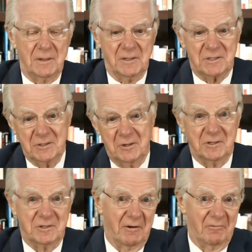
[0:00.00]
as soon
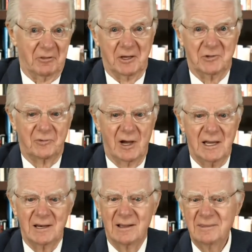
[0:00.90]
as everything's
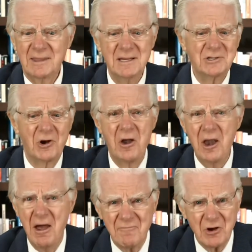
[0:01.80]
right. Things are
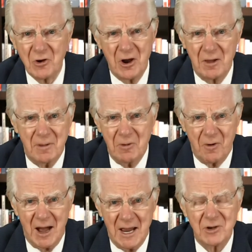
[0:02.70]
never going to be
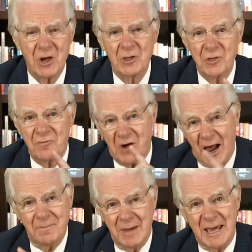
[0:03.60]
right. You've got
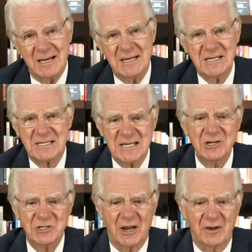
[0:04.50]
to make a
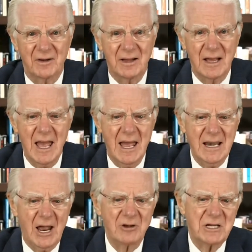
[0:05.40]
decision.
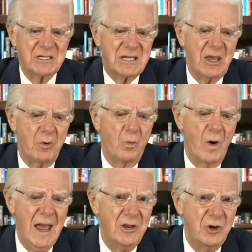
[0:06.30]
Now, you see,
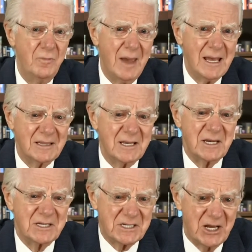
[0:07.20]
when you make the
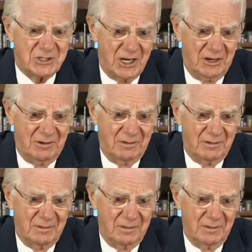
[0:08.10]
decision,
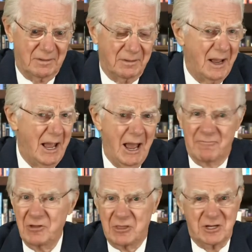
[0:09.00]

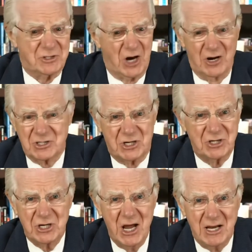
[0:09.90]
everything starts to
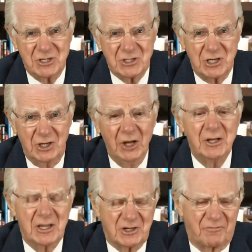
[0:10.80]
change. Look
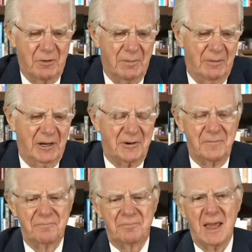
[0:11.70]
at this for a moment.
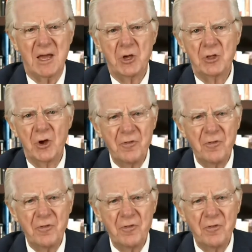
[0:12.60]
You're